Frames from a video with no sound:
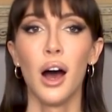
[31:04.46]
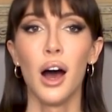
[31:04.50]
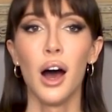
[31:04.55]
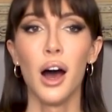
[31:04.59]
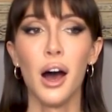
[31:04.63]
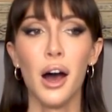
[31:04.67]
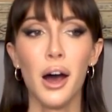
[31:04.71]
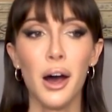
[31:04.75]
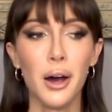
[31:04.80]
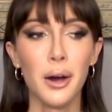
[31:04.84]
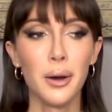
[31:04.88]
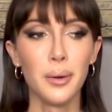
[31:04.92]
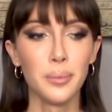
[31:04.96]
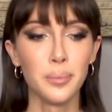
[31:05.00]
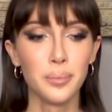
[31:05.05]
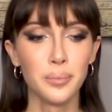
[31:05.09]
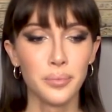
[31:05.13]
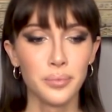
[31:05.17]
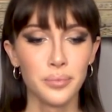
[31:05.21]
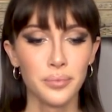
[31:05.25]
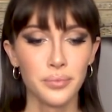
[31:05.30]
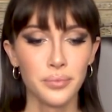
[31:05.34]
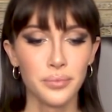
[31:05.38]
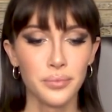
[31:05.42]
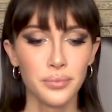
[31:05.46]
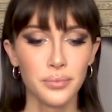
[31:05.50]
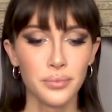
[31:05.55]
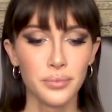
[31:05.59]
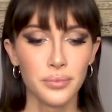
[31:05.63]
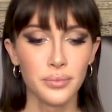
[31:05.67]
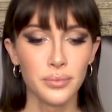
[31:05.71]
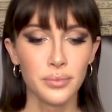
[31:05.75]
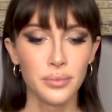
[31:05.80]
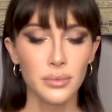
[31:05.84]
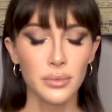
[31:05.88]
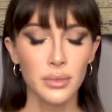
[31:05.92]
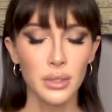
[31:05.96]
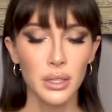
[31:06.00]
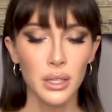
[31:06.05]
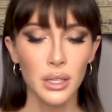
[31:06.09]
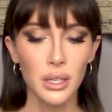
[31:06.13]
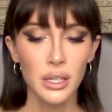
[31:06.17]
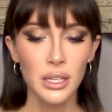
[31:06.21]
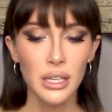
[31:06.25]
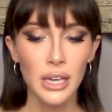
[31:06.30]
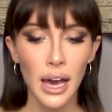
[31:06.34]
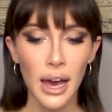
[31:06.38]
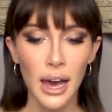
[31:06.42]
Um
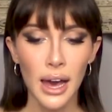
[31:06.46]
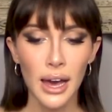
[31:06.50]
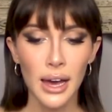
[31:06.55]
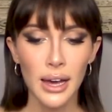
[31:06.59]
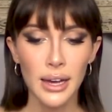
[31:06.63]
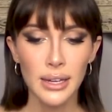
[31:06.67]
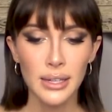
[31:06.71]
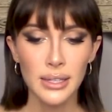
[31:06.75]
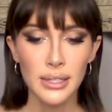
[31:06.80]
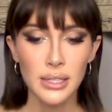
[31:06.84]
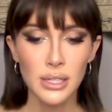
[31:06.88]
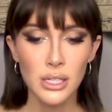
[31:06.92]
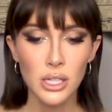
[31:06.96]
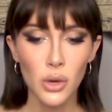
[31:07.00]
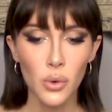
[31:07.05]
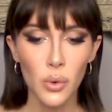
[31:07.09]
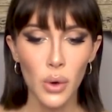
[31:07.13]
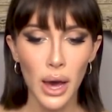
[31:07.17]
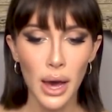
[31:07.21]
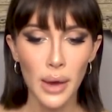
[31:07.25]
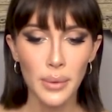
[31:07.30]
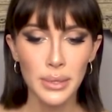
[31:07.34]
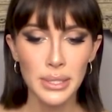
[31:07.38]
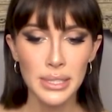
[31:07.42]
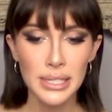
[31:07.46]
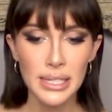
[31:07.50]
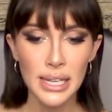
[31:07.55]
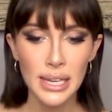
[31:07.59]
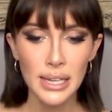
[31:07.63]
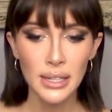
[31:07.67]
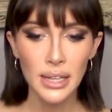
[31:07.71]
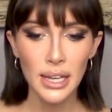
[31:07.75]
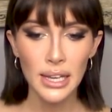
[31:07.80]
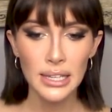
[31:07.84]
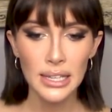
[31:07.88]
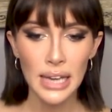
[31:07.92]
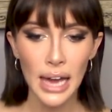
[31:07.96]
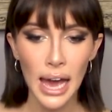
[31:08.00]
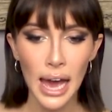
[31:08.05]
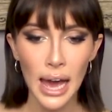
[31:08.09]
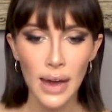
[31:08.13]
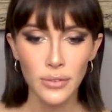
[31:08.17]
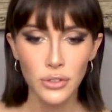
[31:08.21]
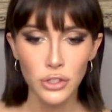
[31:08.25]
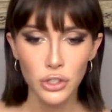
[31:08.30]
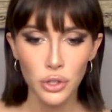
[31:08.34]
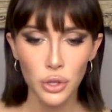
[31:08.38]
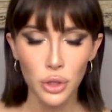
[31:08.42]
yeah, so I would say like
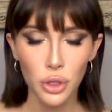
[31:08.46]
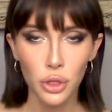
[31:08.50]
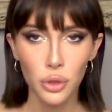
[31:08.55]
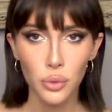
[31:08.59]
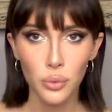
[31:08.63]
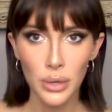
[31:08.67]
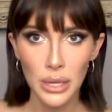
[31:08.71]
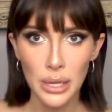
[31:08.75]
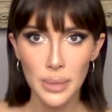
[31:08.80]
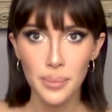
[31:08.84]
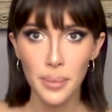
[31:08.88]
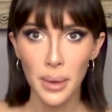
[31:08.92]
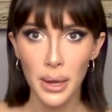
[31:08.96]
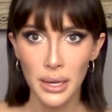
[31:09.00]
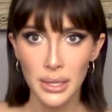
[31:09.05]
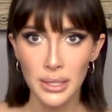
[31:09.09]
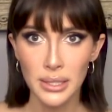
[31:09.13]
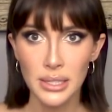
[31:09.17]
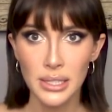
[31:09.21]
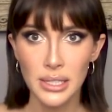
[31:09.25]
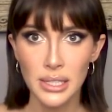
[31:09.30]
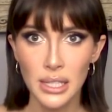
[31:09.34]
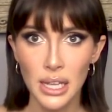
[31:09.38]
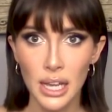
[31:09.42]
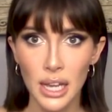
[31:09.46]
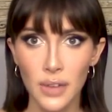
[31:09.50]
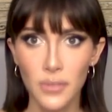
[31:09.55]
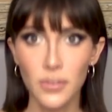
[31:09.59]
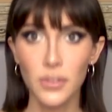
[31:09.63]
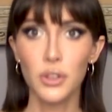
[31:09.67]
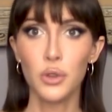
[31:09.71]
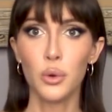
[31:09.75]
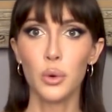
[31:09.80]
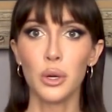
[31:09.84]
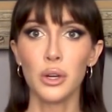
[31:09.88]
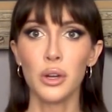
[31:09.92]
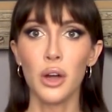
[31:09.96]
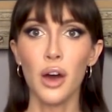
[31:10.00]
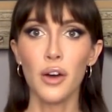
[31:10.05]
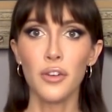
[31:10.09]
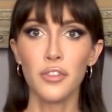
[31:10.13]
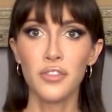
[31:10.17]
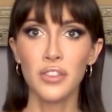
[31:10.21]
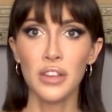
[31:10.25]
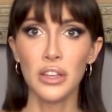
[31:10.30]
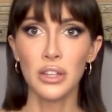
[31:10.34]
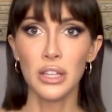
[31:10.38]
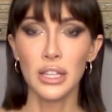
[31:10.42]
after 3 months if you're not
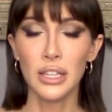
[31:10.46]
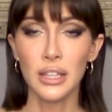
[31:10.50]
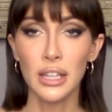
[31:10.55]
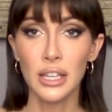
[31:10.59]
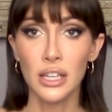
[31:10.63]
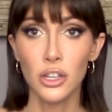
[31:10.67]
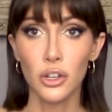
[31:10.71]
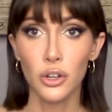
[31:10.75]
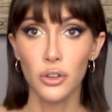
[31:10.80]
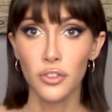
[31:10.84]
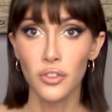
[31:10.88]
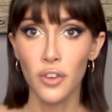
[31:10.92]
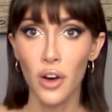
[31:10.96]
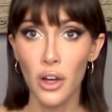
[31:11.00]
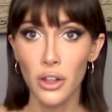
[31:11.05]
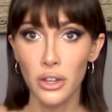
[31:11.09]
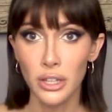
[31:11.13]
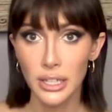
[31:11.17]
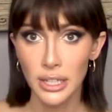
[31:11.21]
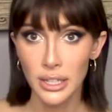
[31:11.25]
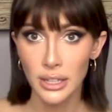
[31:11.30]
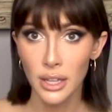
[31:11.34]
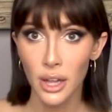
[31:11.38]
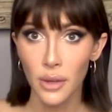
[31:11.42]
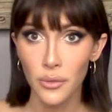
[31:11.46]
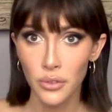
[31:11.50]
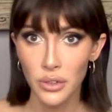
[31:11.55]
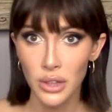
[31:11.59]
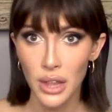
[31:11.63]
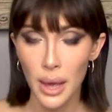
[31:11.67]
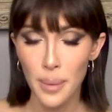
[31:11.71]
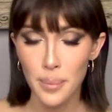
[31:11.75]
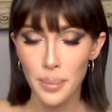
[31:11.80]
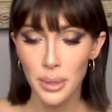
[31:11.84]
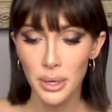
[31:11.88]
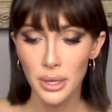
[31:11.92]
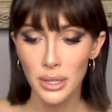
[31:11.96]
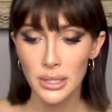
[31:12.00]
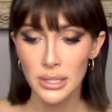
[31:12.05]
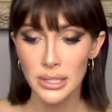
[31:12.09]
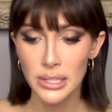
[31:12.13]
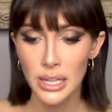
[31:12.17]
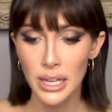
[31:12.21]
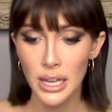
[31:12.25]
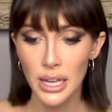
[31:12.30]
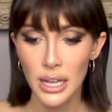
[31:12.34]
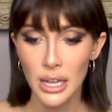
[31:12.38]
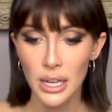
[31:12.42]
feeling like you're falling in love with that
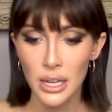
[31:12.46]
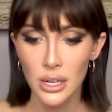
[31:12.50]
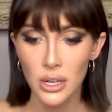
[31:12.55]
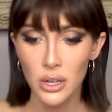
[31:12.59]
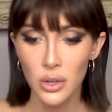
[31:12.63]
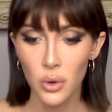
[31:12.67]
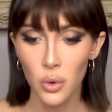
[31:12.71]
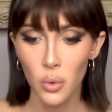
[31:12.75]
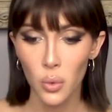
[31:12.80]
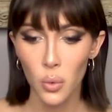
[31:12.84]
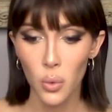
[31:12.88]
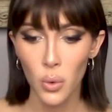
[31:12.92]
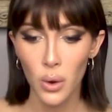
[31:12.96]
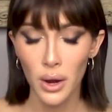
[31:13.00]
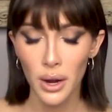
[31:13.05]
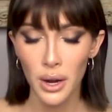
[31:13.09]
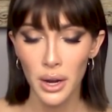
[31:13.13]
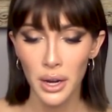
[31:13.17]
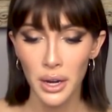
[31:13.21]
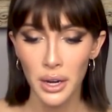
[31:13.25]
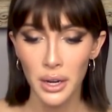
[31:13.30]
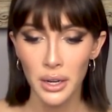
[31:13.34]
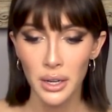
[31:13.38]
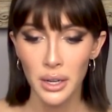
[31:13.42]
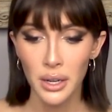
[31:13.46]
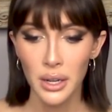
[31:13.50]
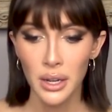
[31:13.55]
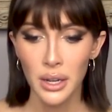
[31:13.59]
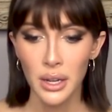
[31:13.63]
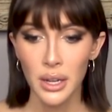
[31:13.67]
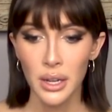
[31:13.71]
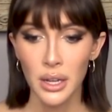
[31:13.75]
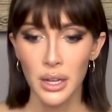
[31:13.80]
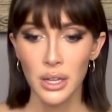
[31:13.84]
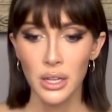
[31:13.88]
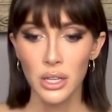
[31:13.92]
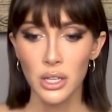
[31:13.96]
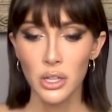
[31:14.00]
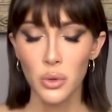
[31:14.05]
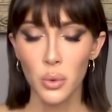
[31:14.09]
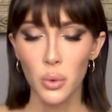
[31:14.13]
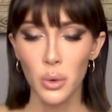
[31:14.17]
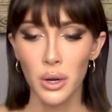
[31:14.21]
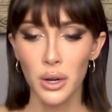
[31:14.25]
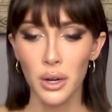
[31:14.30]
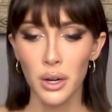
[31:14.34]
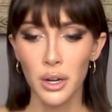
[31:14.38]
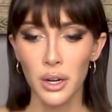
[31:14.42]
person or
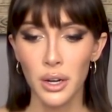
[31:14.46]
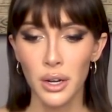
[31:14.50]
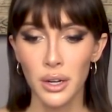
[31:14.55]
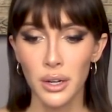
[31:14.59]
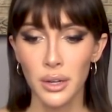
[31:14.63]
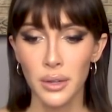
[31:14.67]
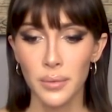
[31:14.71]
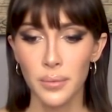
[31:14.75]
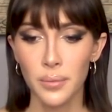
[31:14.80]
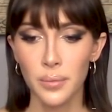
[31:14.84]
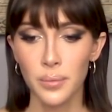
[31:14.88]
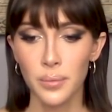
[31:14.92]
you're